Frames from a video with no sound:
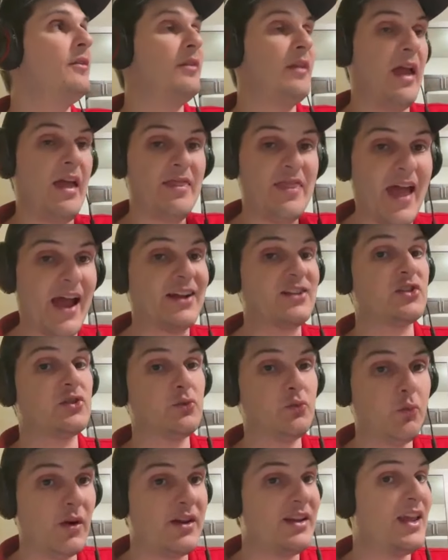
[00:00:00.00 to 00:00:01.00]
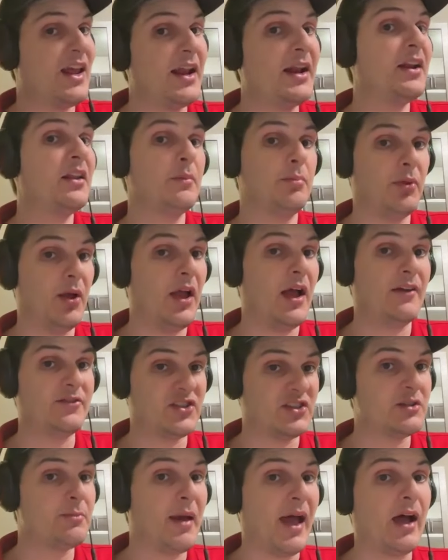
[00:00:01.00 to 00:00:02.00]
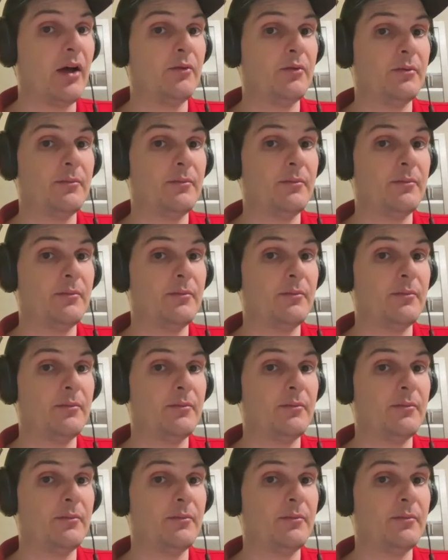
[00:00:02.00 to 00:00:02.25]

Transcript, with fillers: And that's what getting to the playoffs is about.